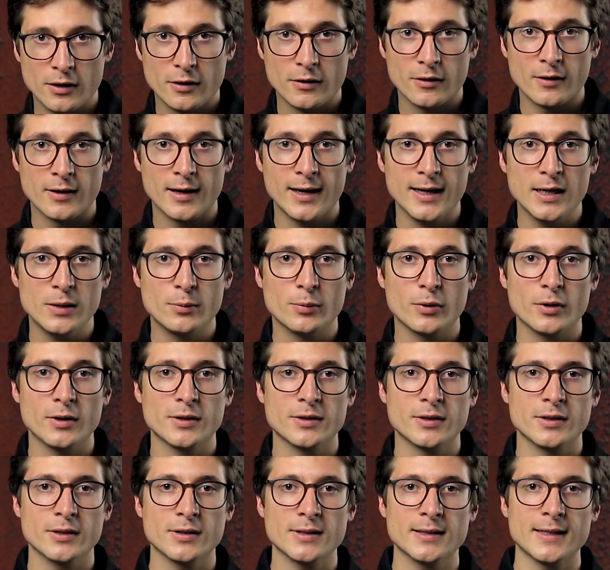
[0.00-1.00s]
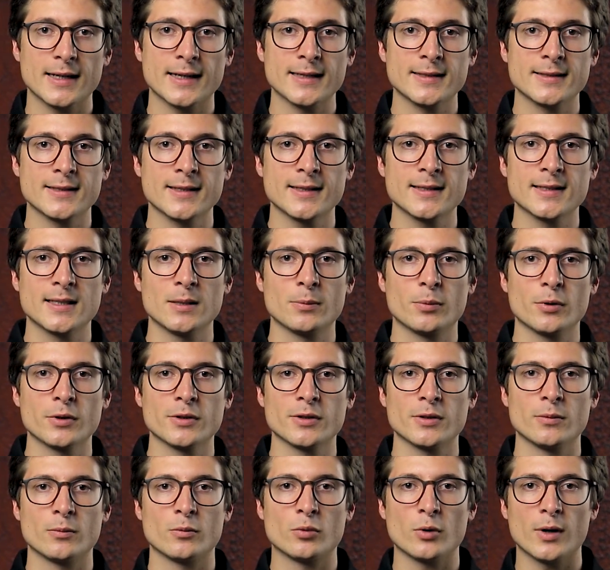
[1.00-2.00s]
The light pulses are
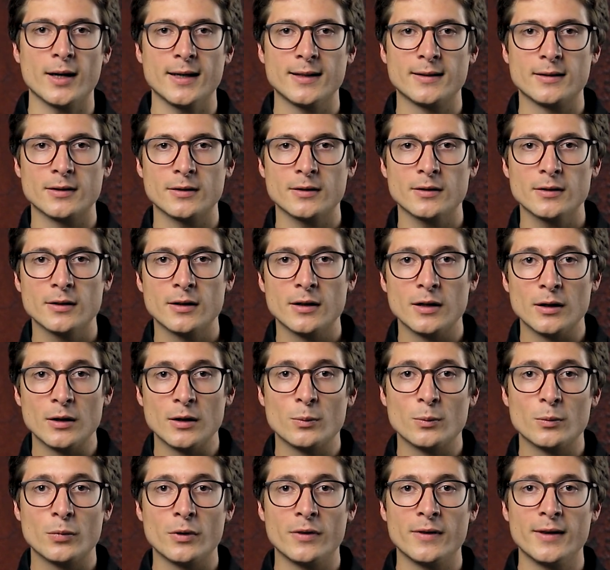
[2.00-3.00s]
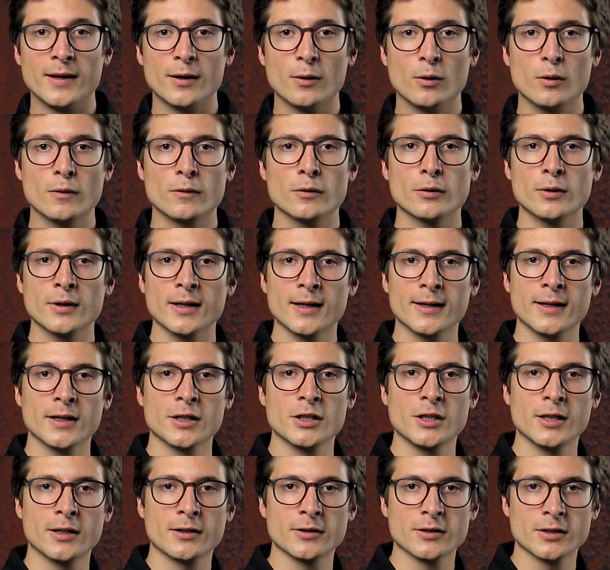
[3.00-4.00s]
60% brighter, but the overall
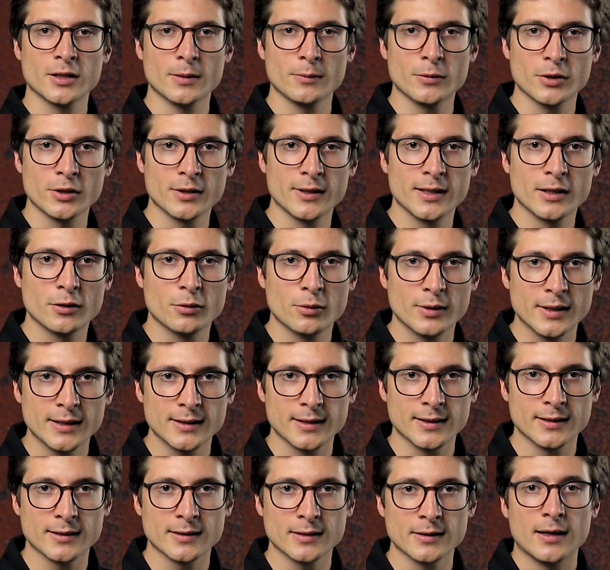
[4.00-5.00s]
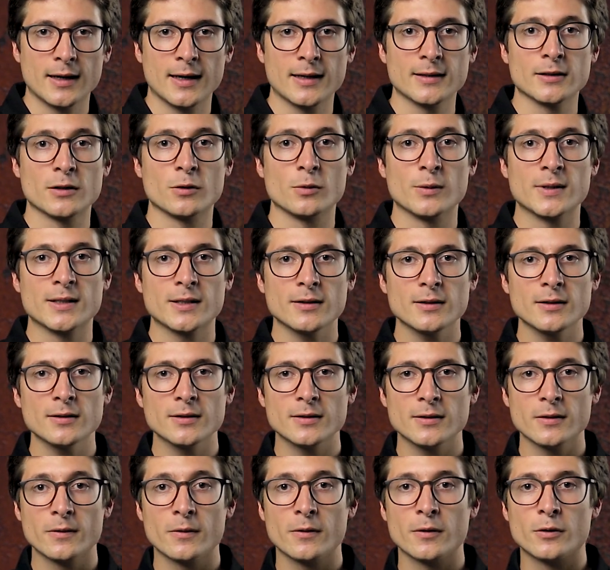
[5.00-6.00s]
energy consumption decreases. As a
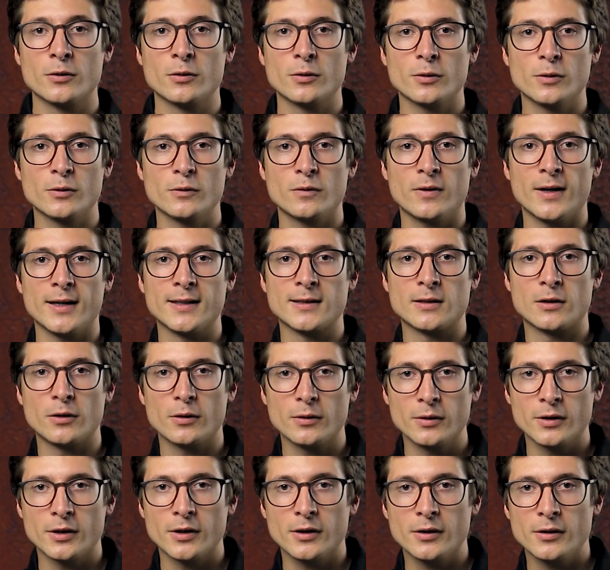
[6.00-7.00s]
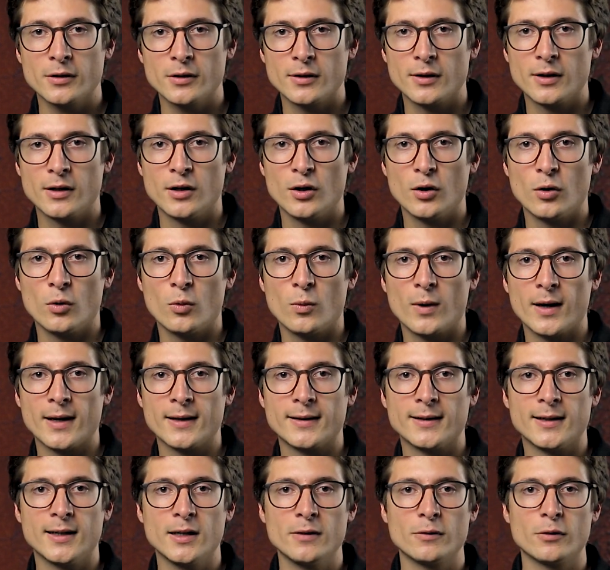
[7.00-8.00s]
result, the drone flies longer while
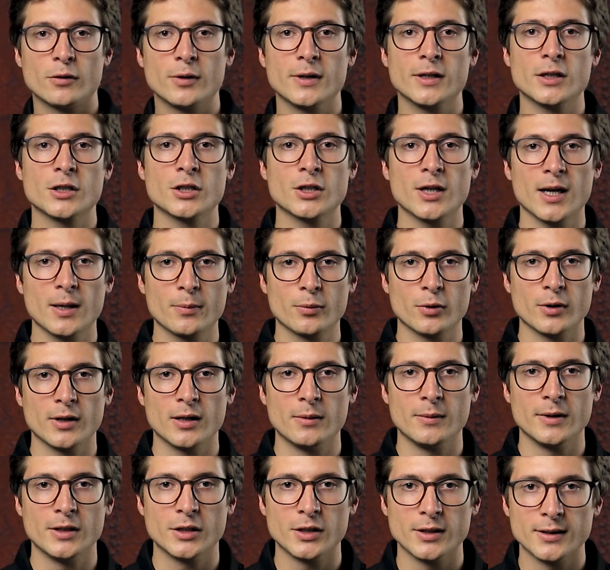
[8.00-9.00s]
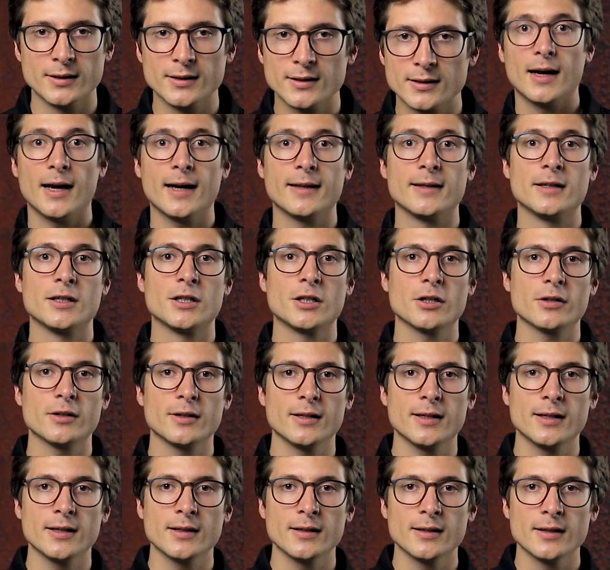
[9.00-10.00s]
delivering sharper images.
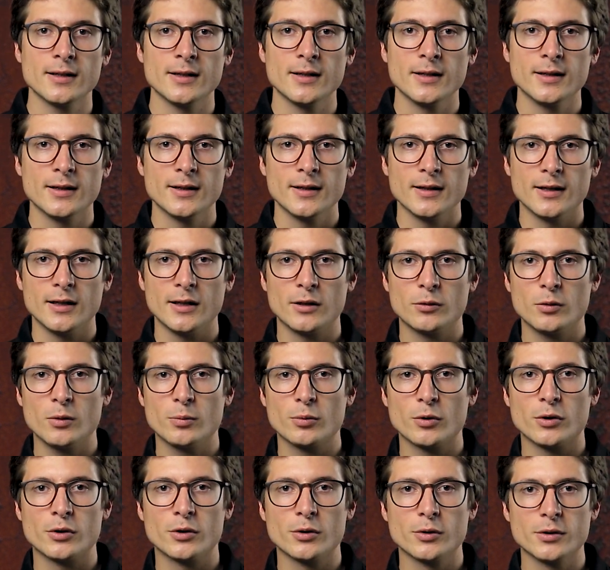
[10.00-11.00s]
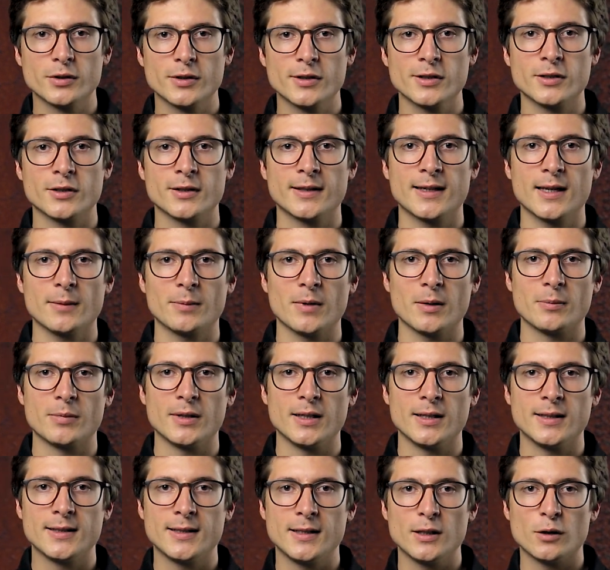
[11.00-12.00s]
Additionally, it reproduces the
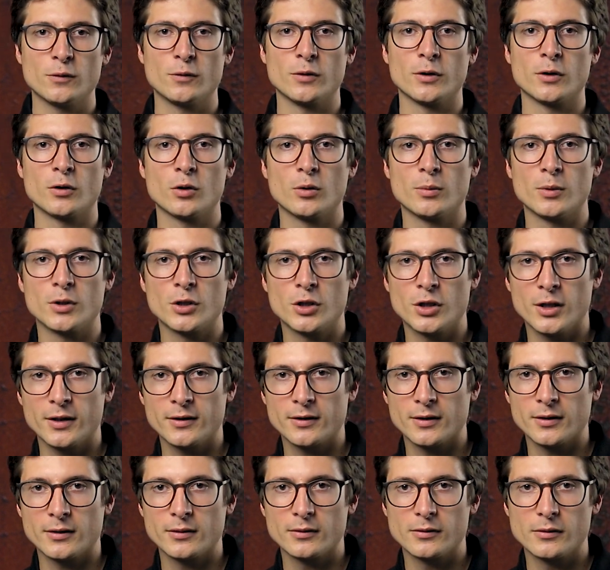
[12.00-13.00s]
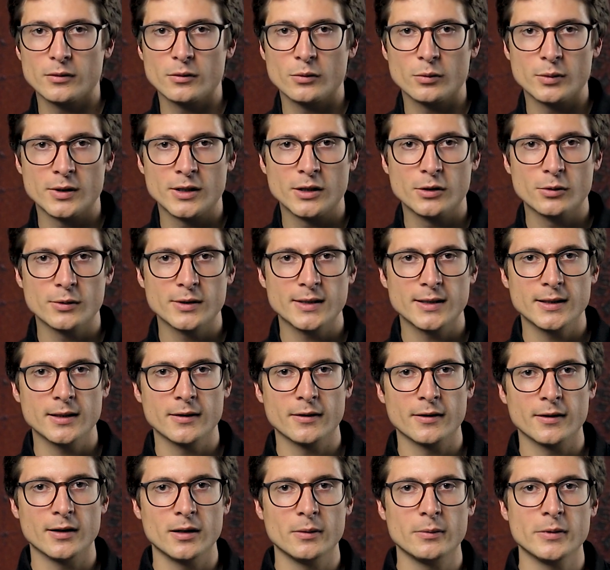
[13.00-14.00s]
capability of a global shutter, reducing
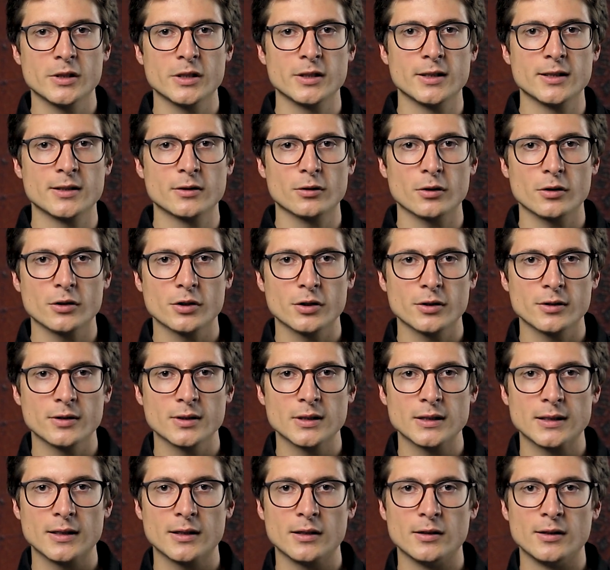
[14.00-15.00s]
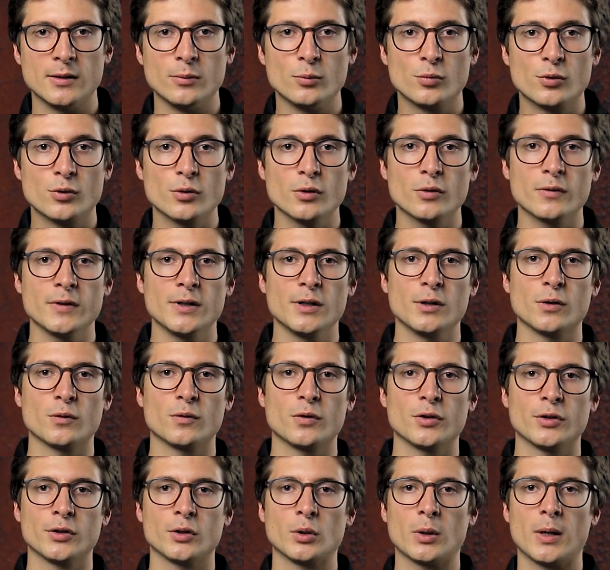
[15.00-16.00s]
the image distortions and improving your
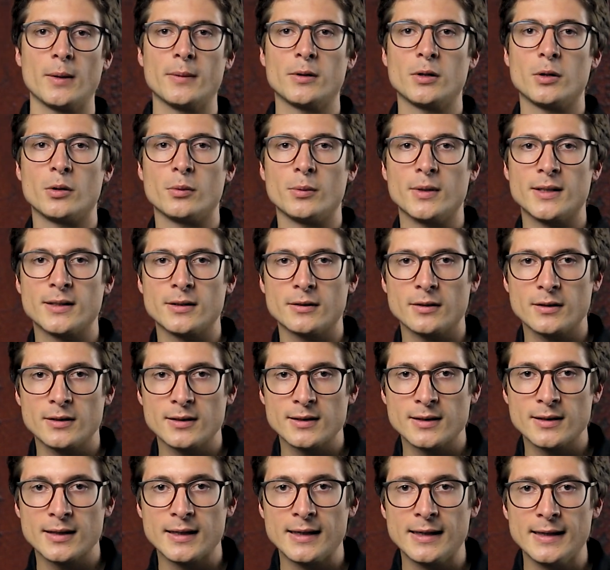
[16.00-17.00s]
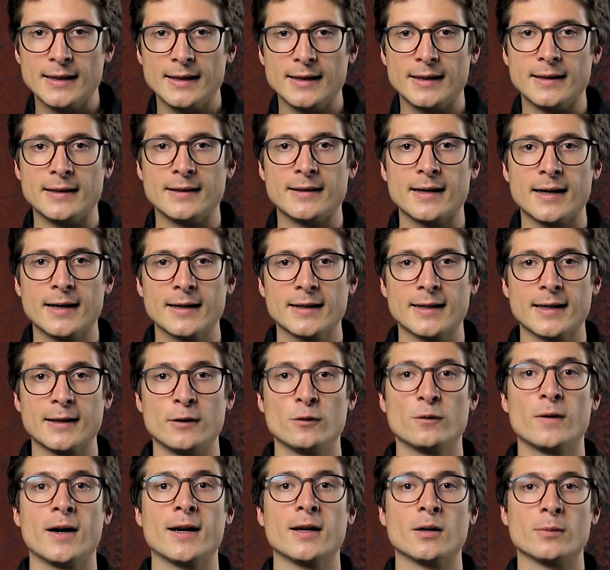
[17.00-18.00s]
photogrammetry results in dark
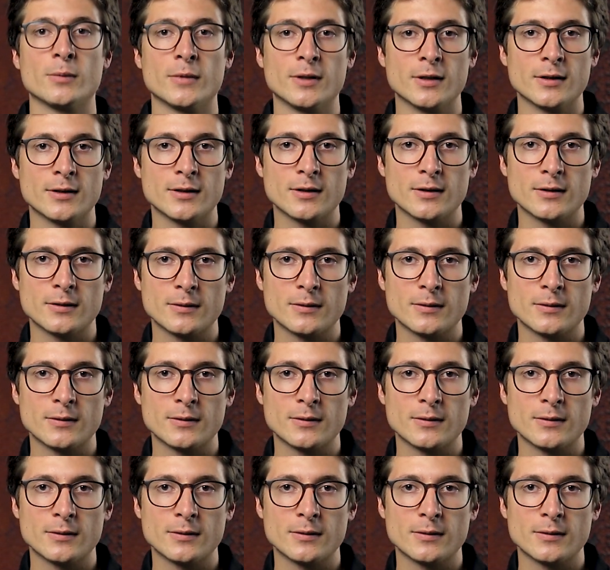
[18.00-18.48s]
environment.